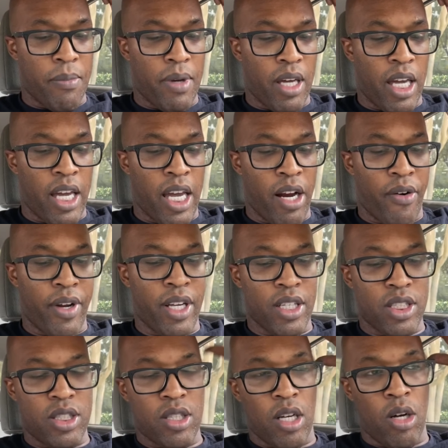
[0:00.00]

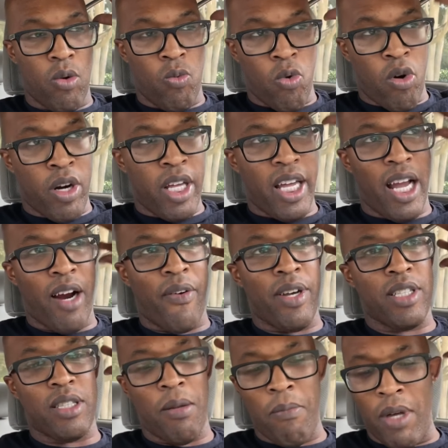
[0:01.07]
areas, warning
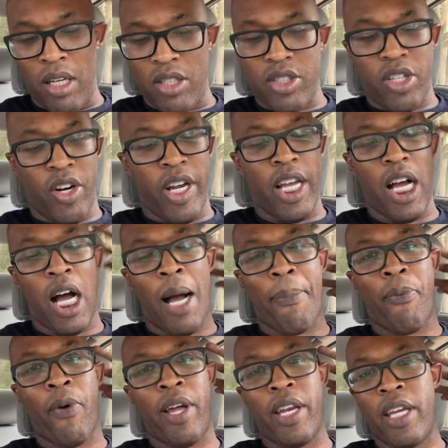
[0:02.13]
areas, the military
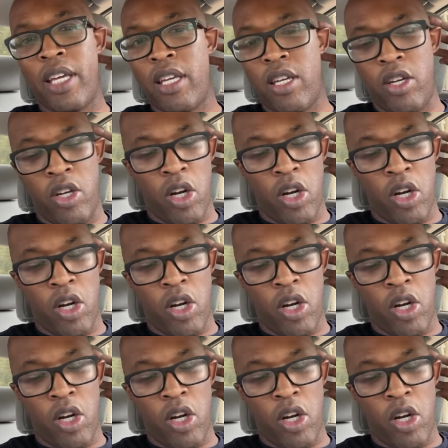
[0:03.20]
operating,